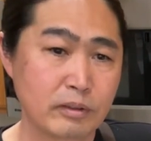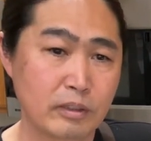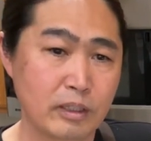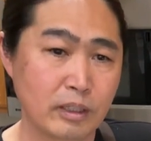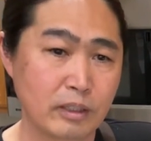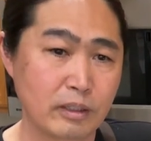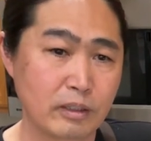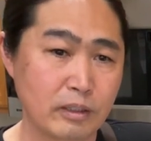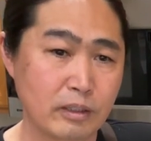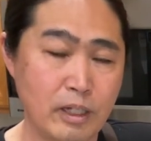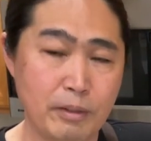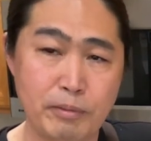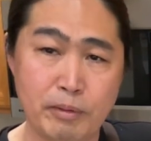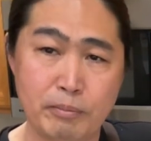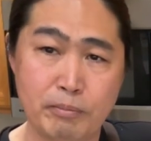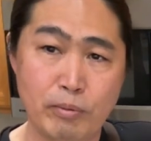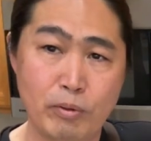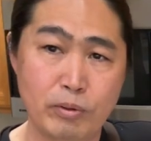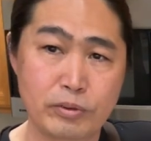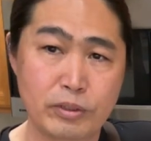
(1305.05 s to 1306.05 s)
I think I've been
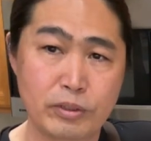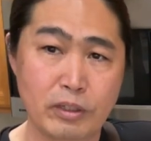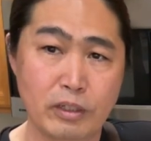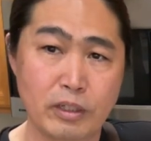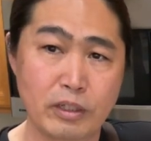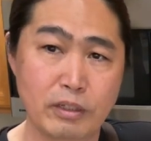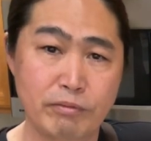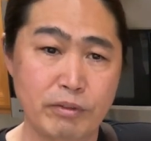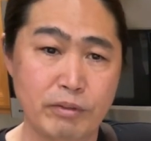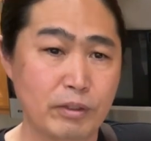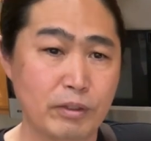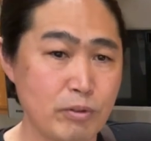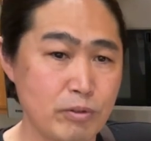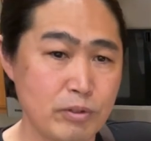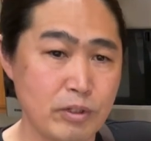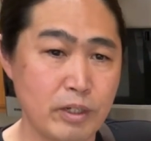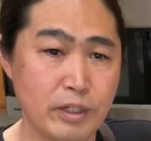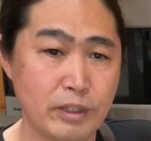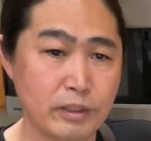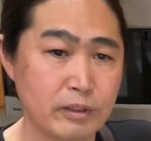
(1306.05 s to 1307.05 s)
posting a lot of videos
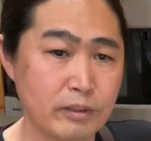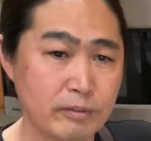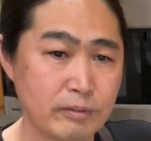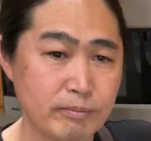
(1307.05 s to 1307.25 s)
on it.